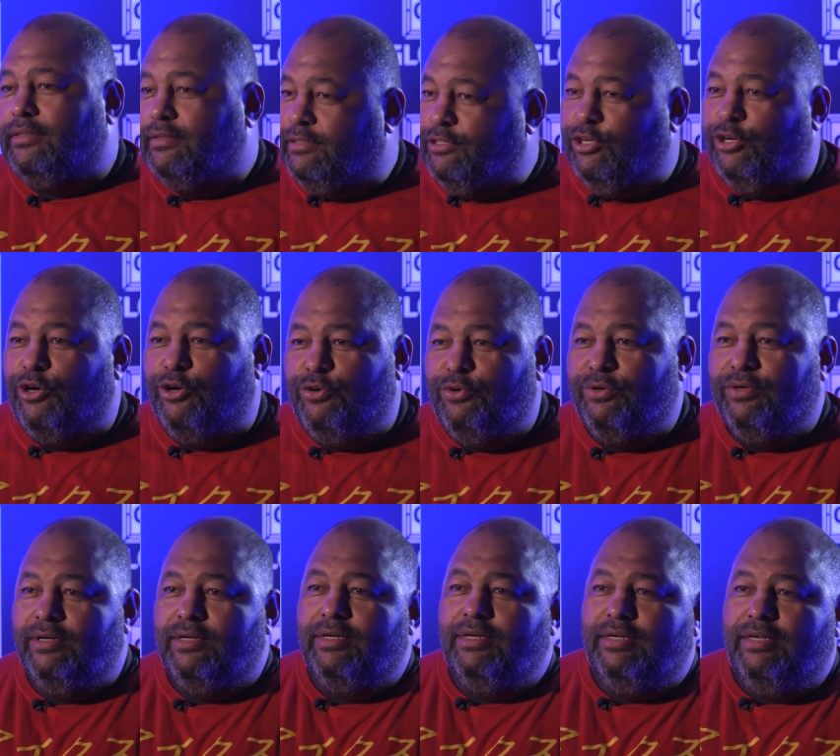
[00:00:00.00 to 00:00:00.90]
out,
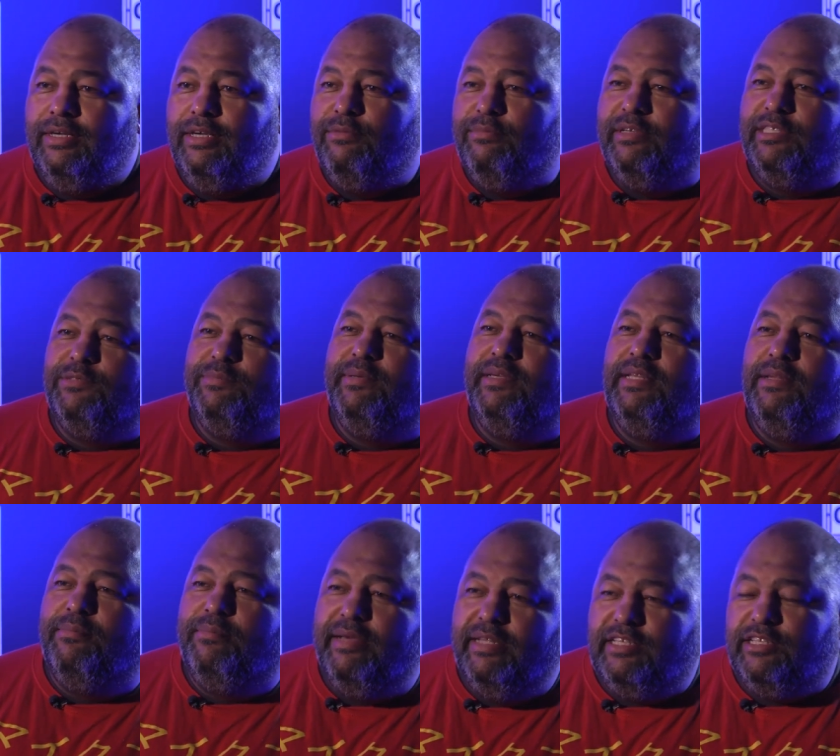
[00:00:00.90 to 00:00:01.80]
so he must be
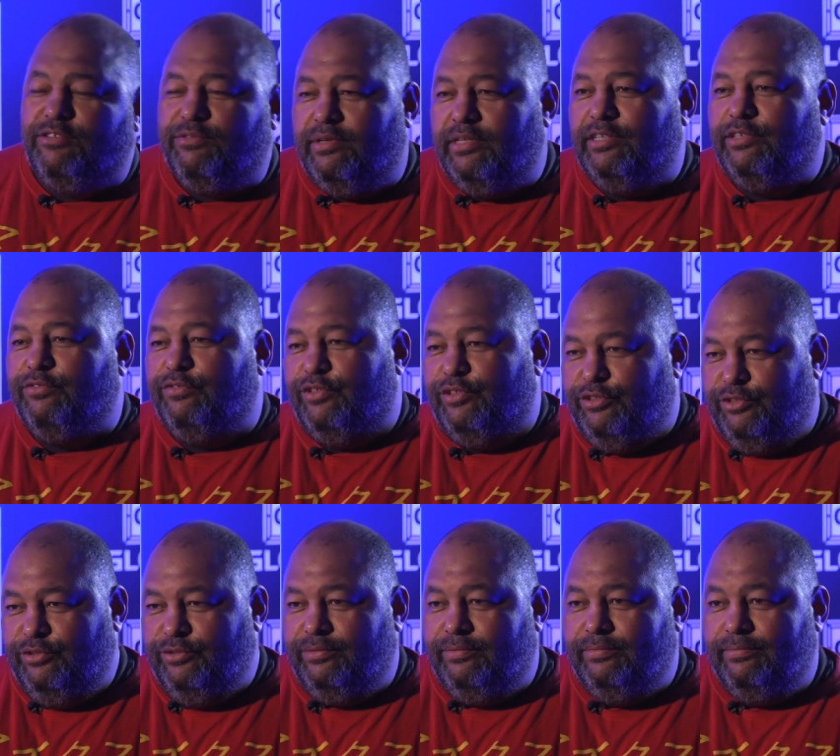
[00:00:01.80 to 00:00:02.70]
the better one of
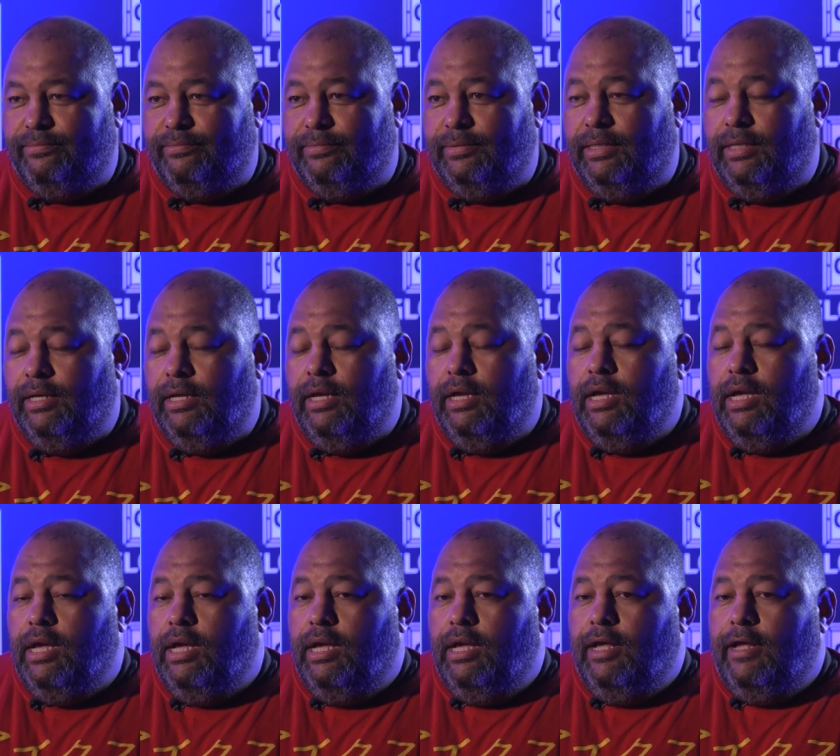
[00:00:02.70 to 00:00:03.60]

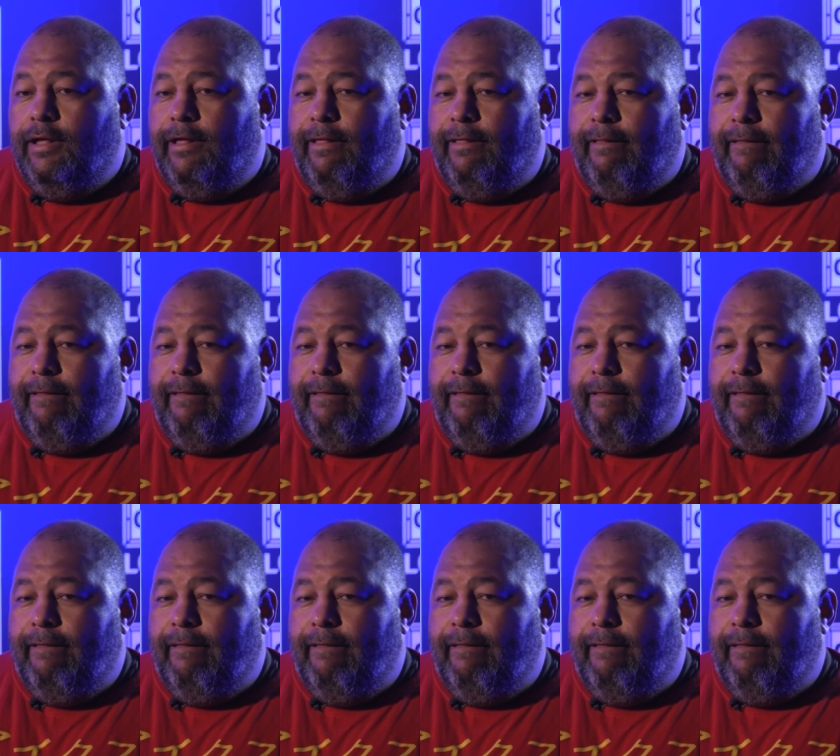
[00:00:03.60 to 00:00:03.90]
the two.